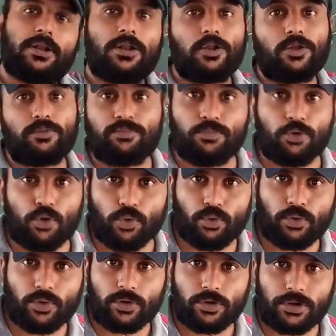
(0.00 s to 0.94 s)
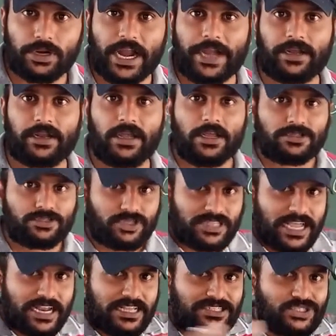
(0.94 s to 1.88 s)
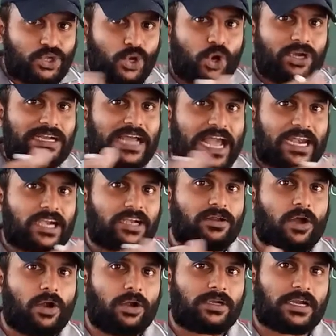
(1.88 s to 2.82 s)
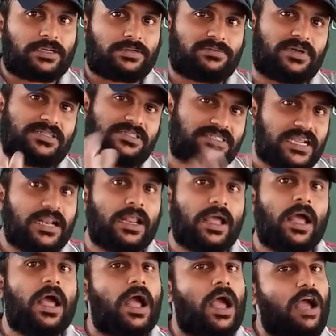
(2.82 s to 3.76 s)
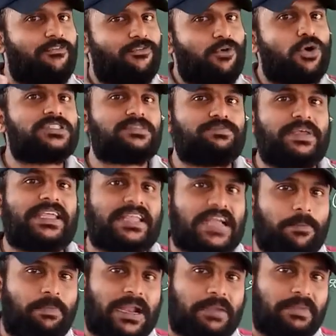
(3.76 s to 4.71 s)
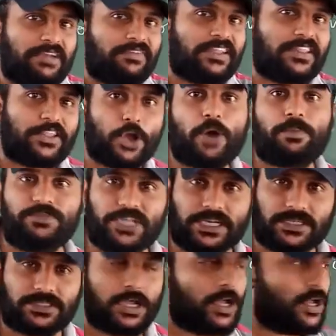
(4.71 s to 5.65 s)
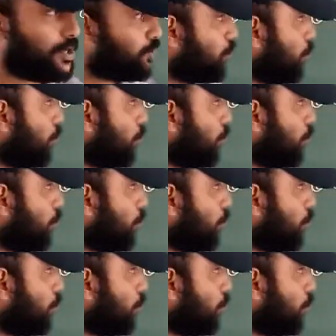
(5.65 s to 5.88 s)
move. Right. So there is no direct contact, but still a force is being applied between the objects. So